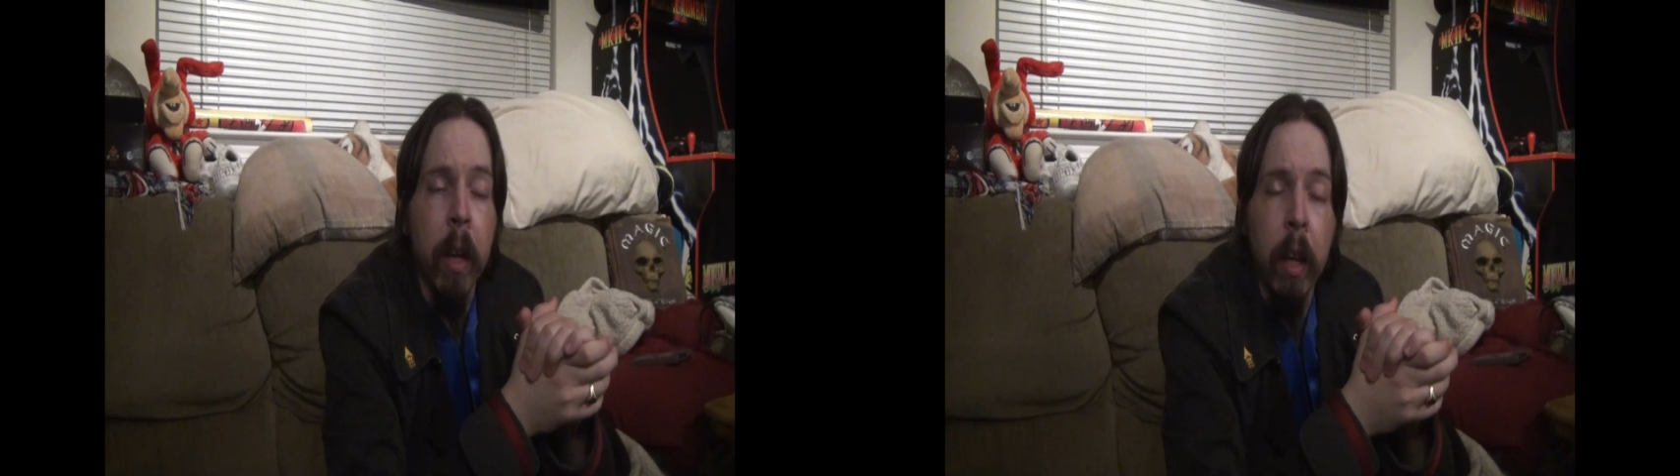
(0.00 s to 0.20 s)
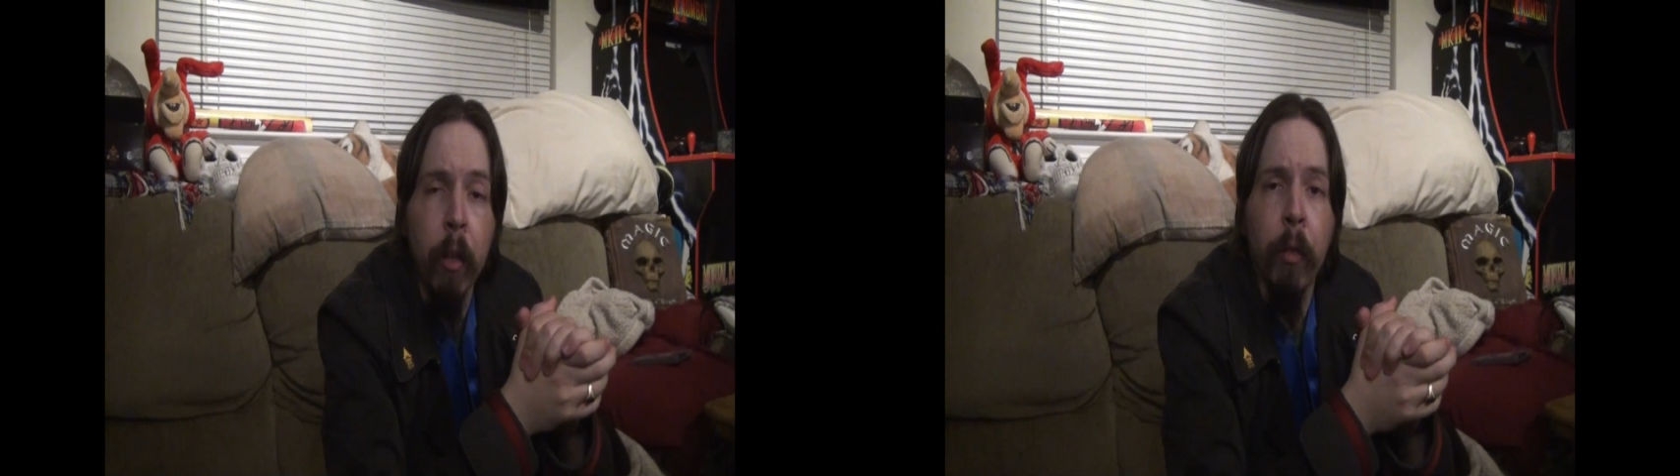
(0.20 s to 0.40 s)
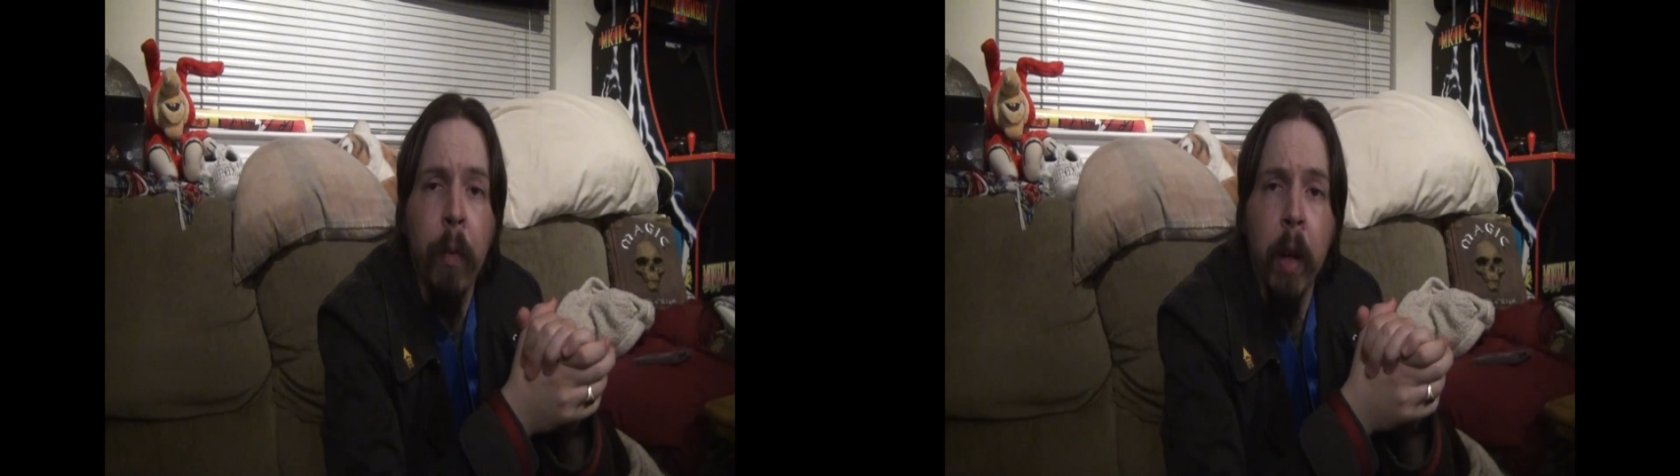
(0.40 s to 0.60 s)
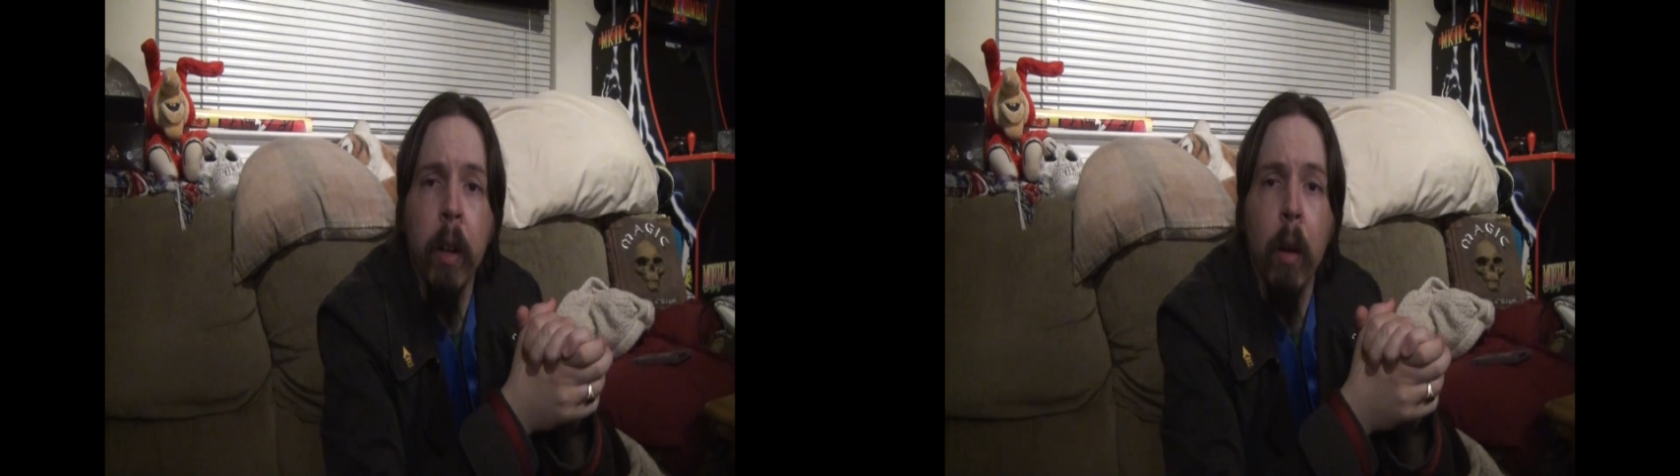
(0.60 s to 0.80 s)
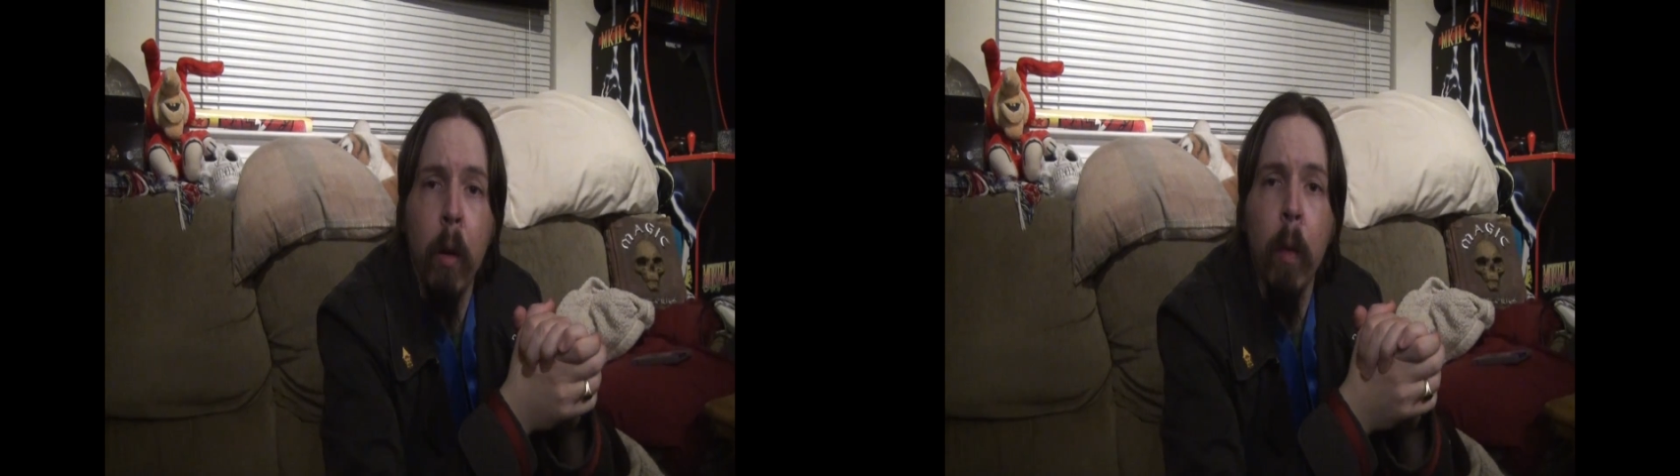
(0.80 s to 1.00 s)
is fun
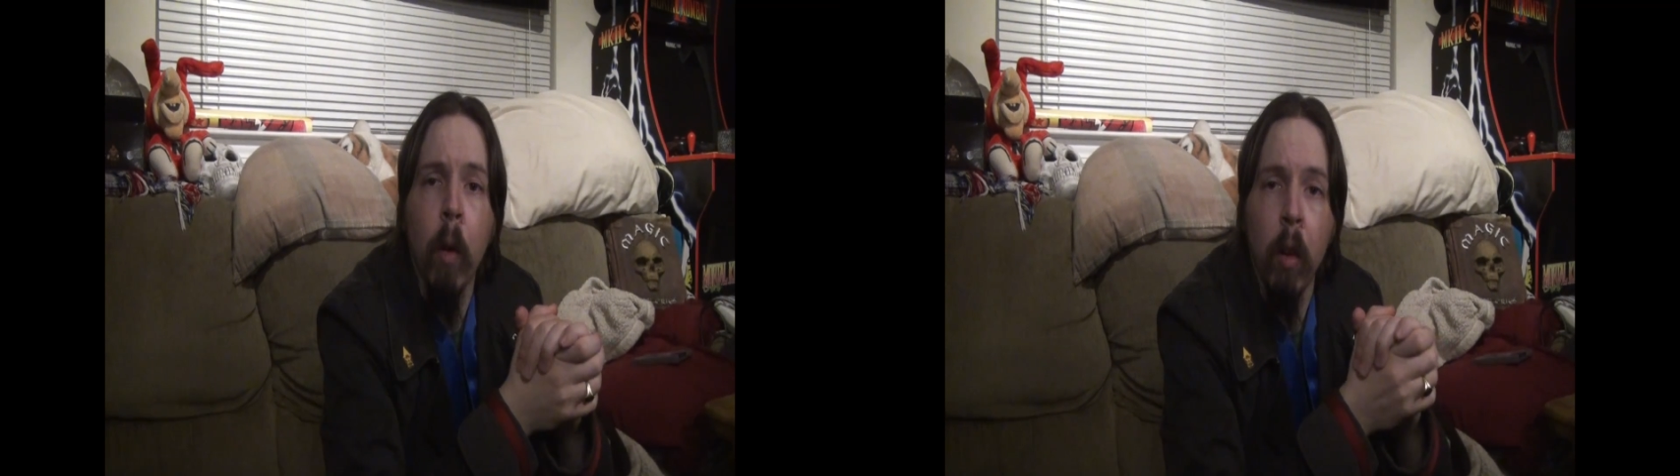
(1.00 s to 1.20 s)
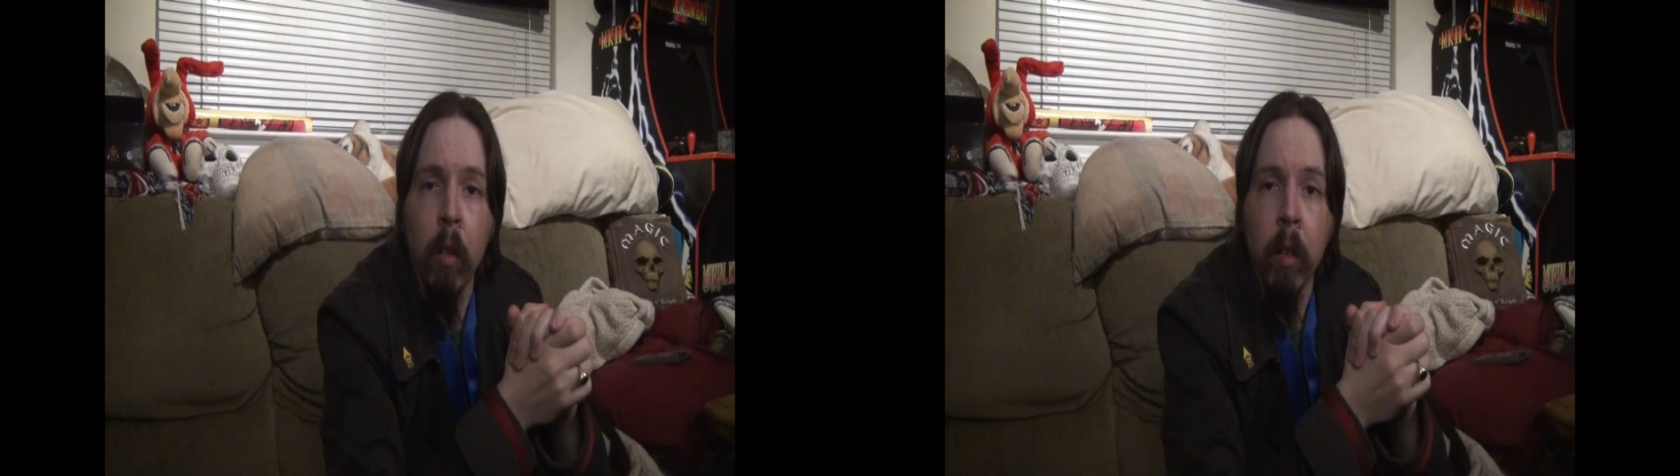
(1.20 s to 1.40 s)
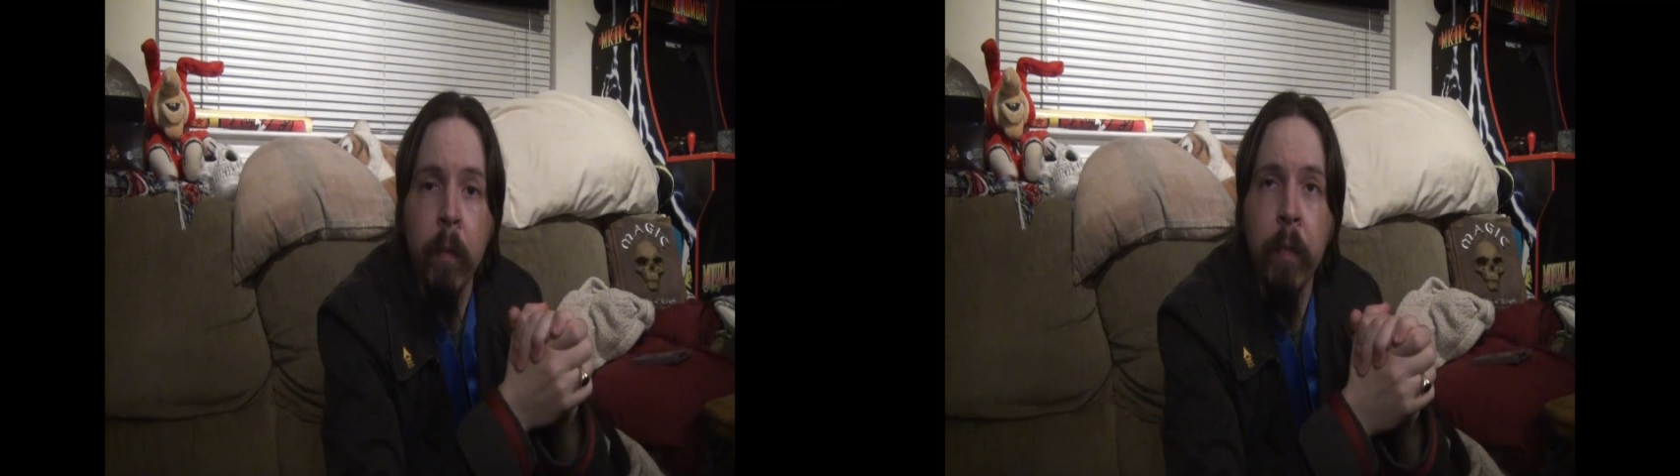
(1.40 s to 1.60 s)
overall.